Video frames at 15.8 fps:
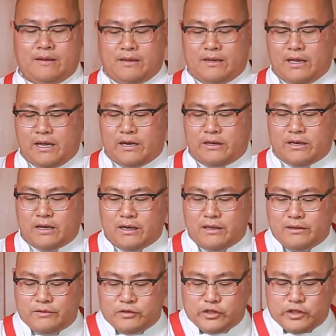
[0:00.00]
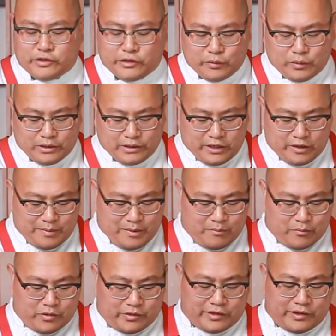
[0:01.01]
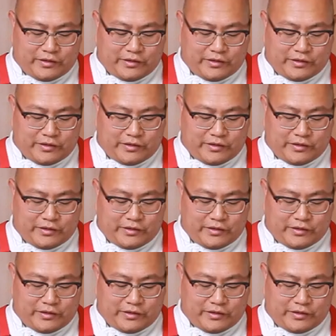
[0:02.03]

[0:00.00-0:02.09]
And just do a little bit more sea